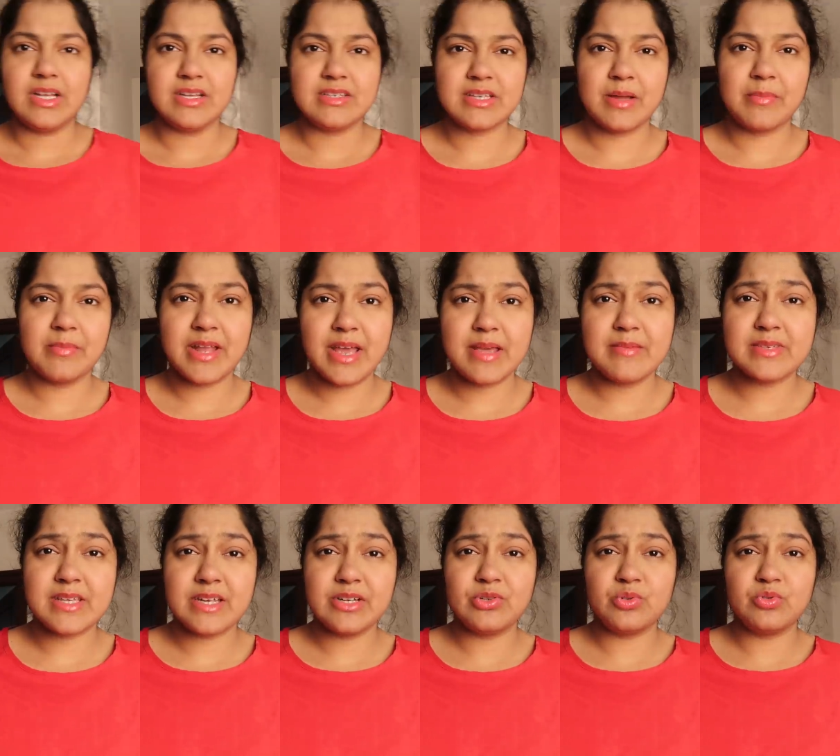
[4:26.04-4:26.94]

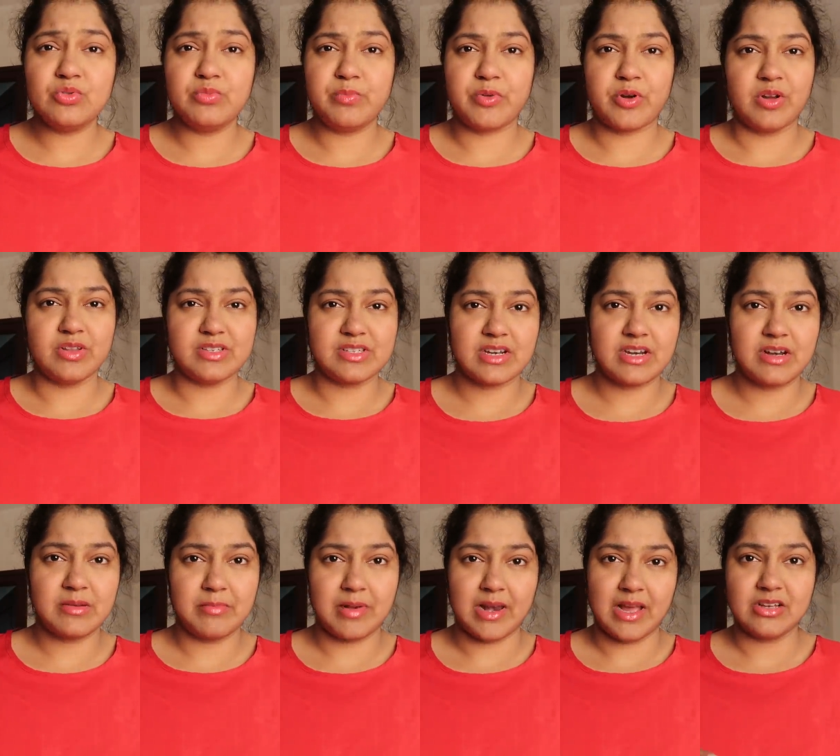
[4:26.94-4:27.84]
Sometimes I do bronzer
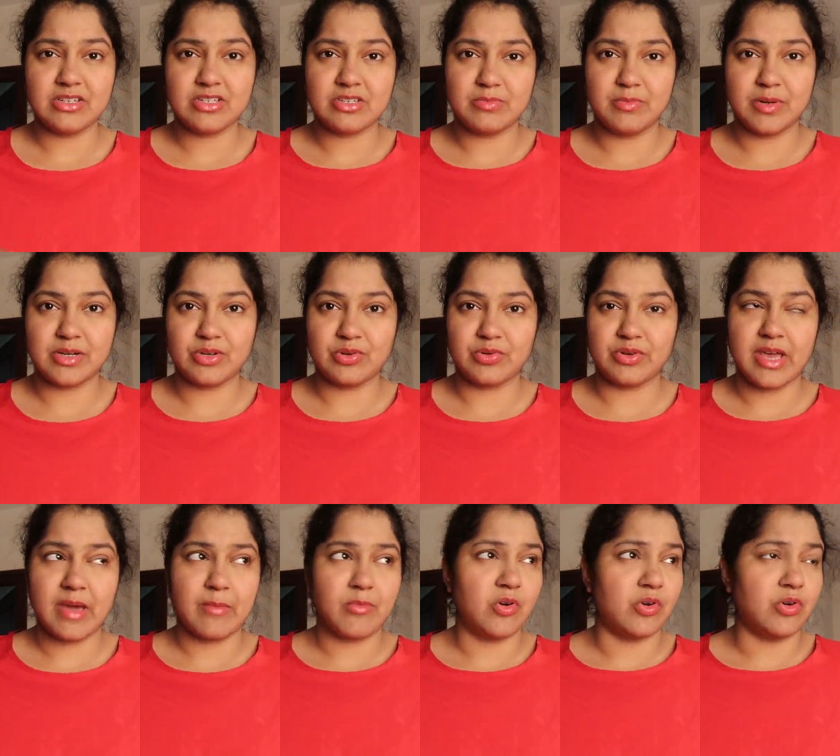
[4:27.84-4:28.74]
and blush, but
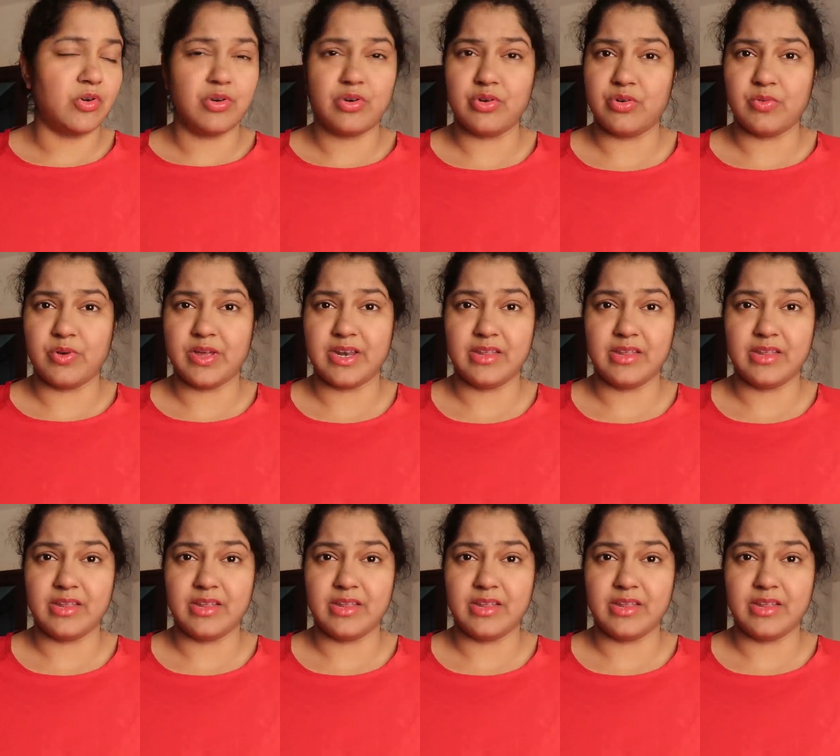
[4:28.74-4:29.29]
today I'm not going to do